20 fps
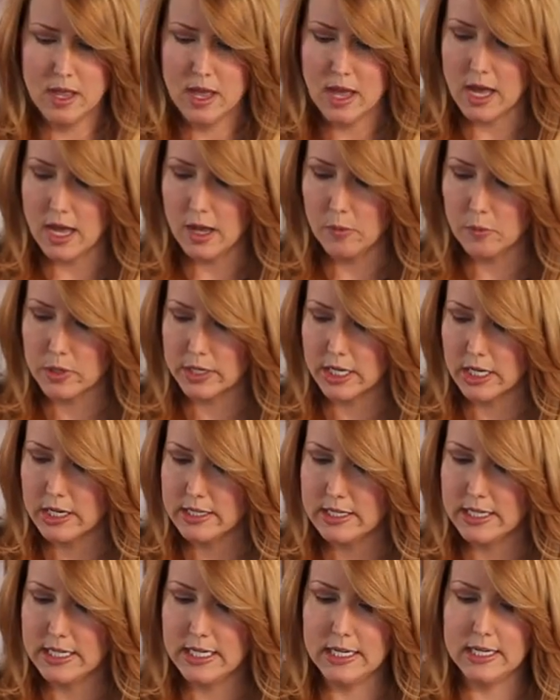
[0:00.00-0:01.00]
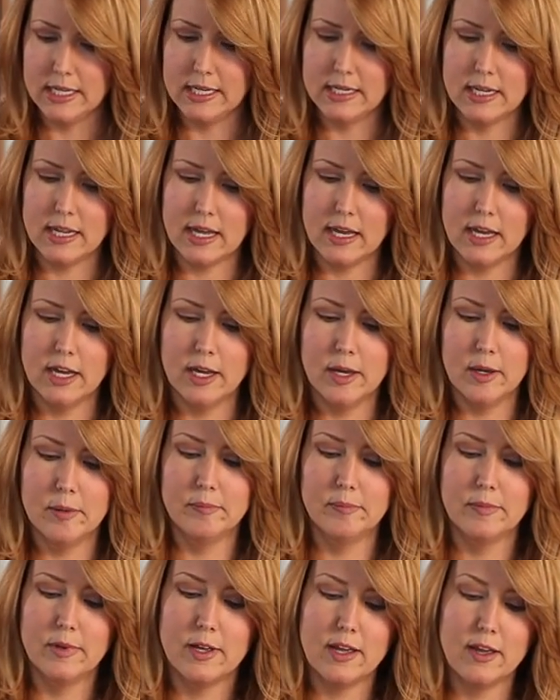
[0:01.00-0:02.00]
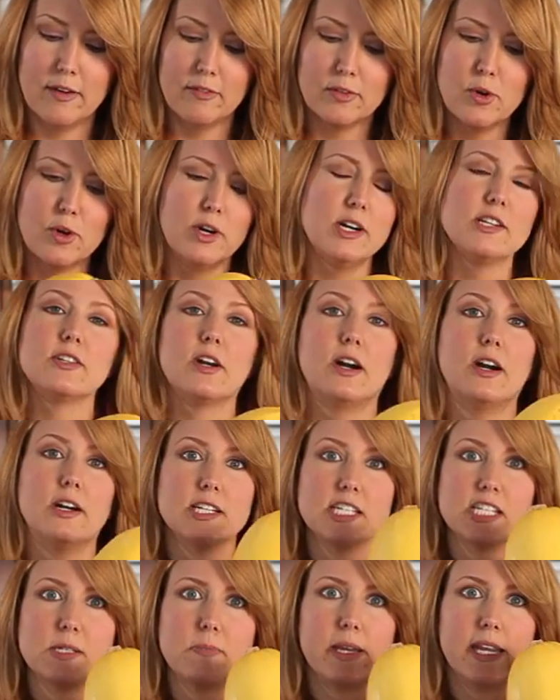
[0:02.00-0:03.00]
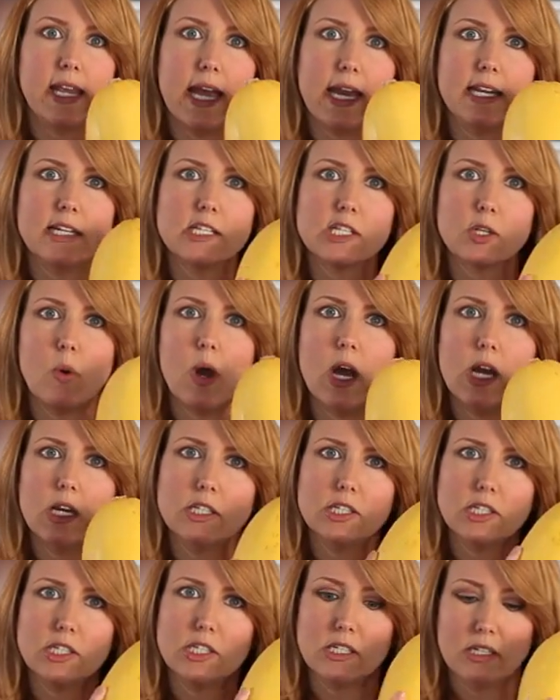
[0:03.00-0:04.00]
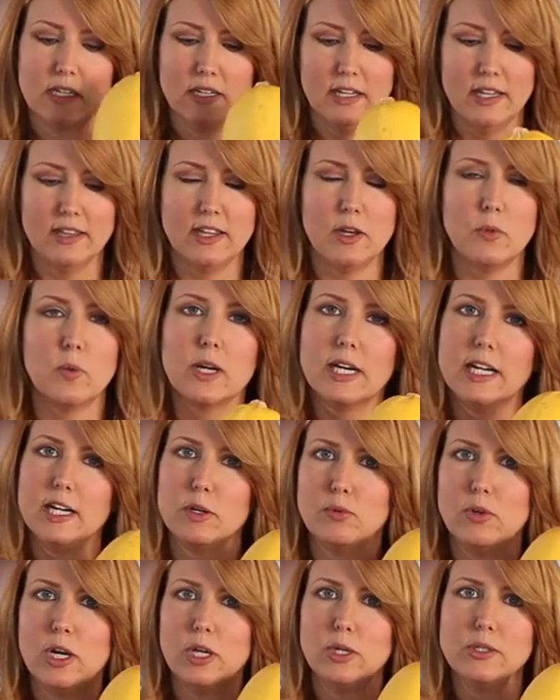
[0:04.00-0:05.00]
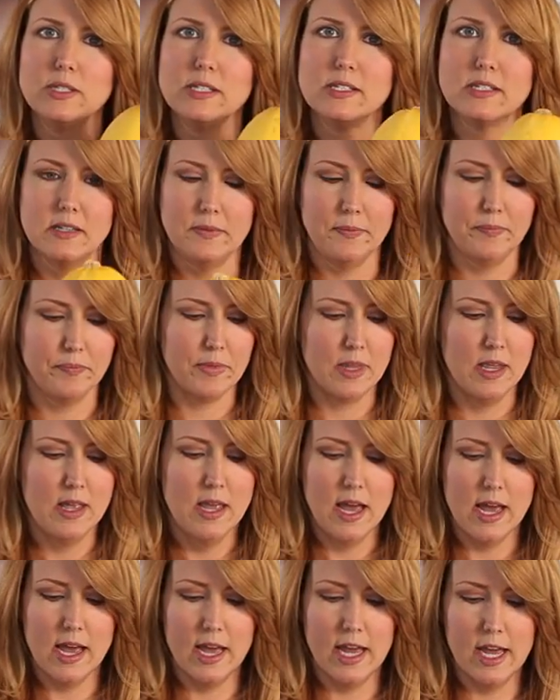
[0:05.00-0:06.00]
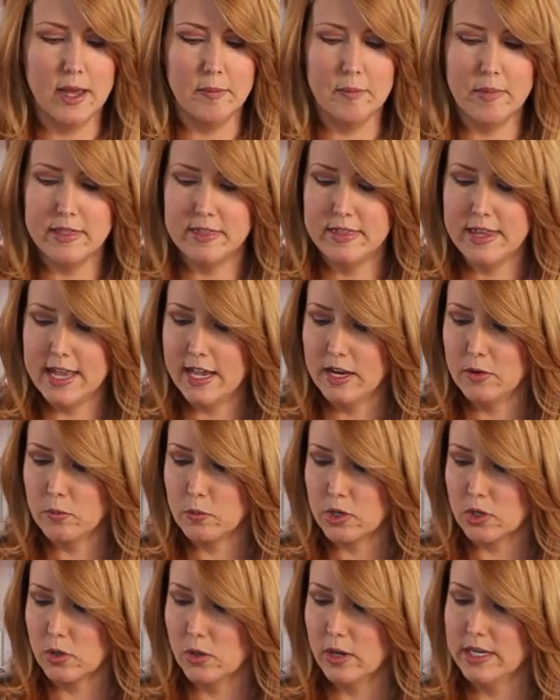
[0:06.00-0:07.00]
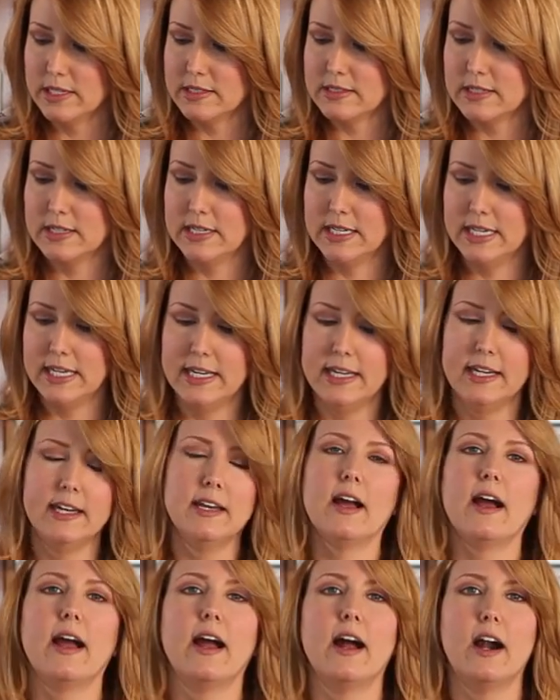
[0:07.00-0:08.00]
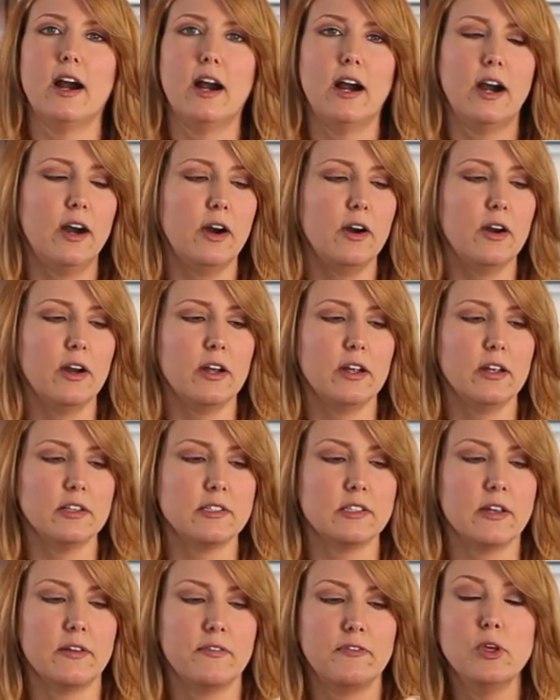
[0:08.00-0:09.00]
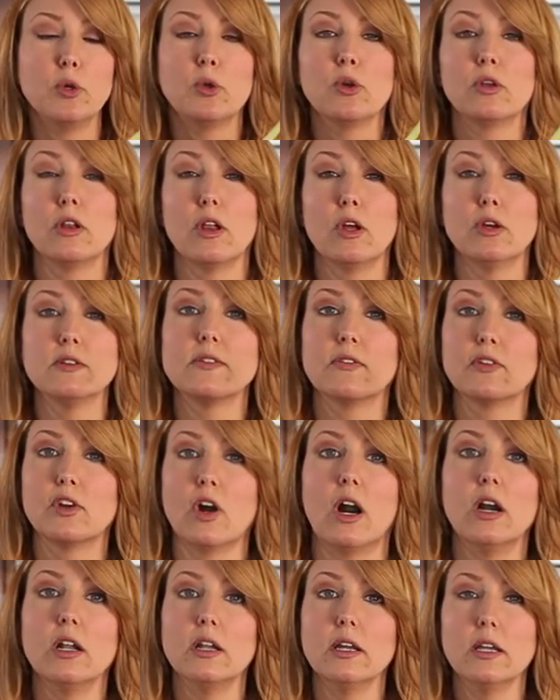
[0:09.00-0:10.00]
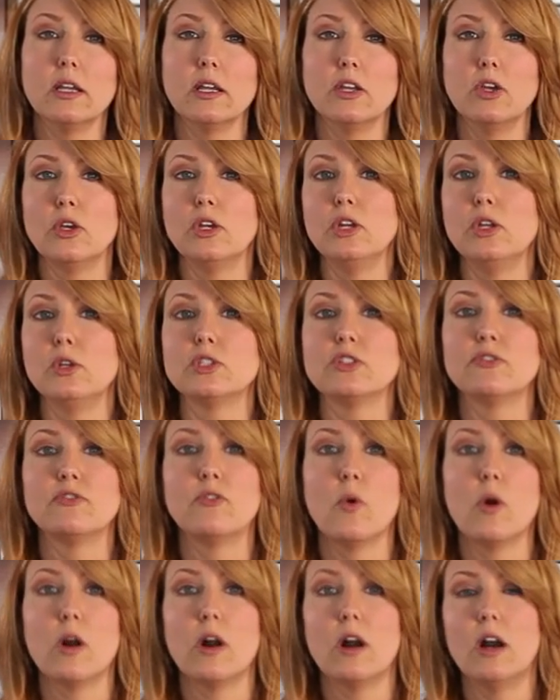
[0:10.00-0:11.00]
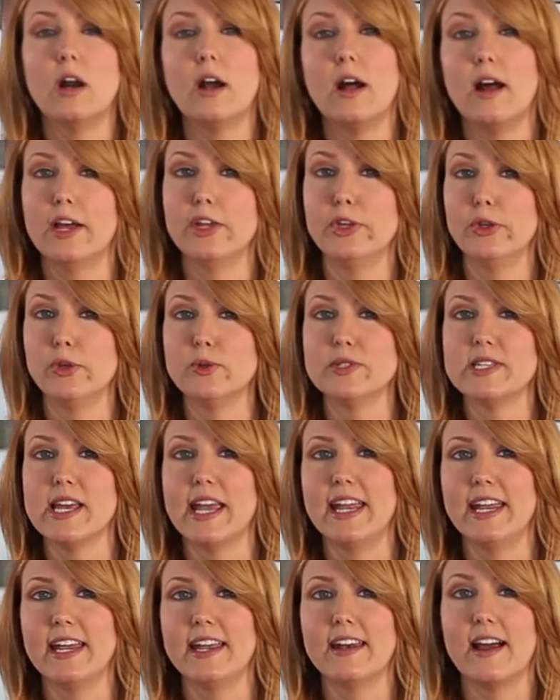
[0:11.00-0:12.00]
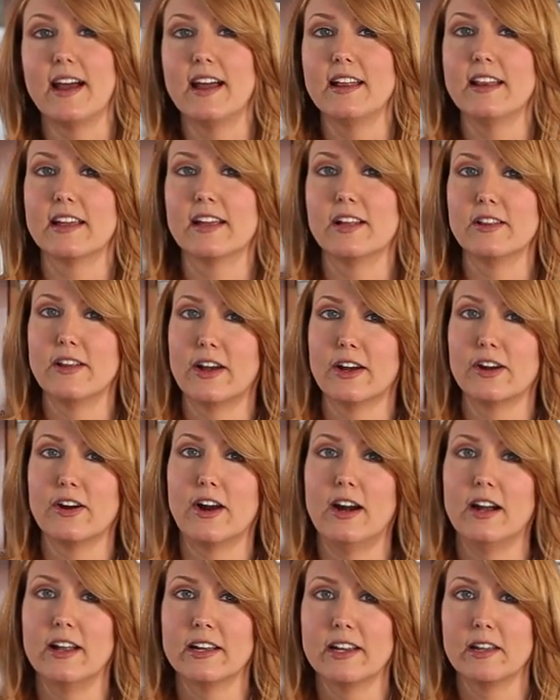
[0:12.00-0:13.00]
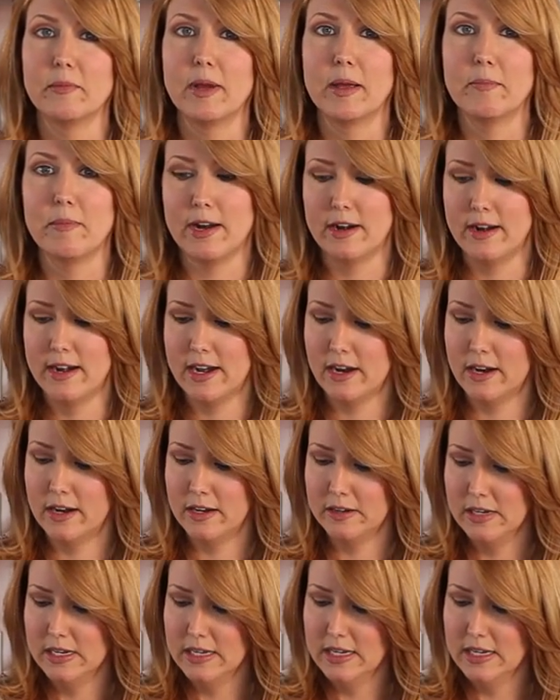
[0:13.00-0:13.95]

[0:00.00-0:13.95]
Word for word: Um, we're gonna need, um, of course, our spaghetti squash that we're gonna roast. Um, then we're going to need our a few cloves of garlic. You can use four, I use eight. I like a lot of garlic in my marinara.